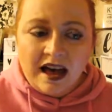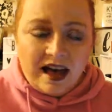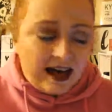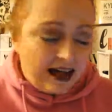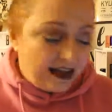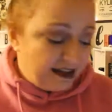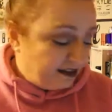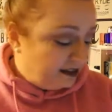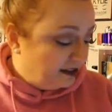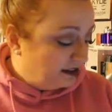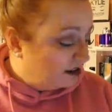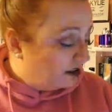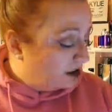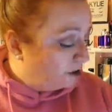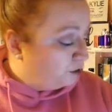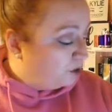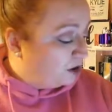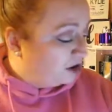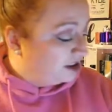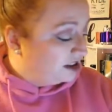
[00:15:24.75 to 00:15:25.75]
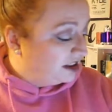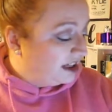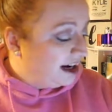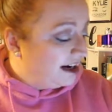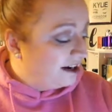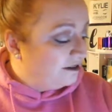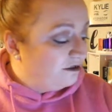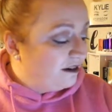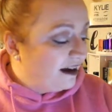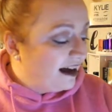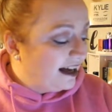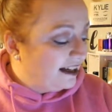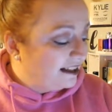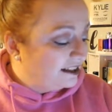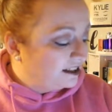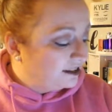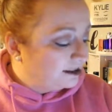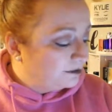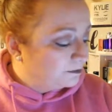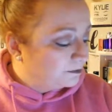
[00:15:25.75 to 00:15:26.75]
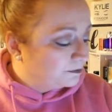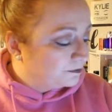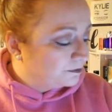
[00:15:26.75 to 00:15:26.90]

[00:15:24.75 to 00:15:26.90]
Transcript: And what did I write?